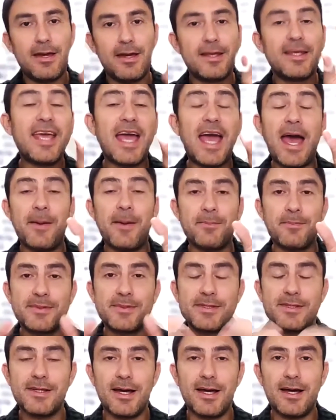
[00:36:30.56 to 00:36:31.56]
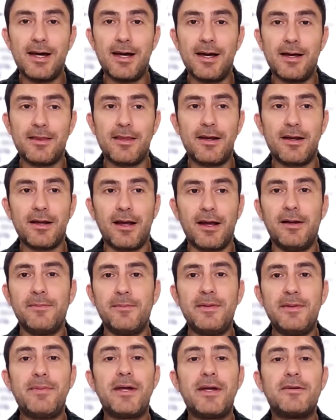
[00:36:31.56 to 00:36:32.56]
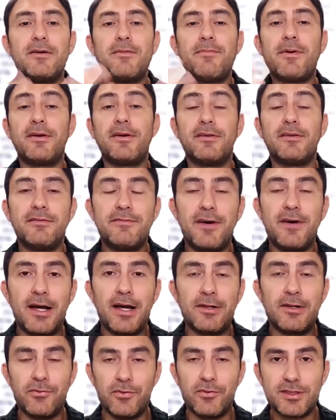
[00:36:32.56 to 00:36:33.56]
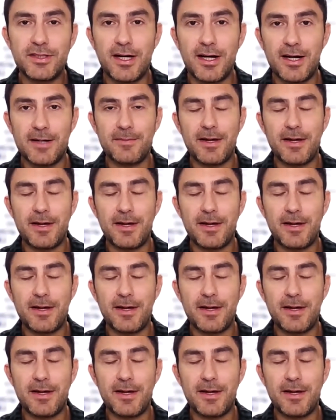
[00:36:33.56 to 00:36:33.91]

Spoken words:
camps that are going to be better and better defined over time.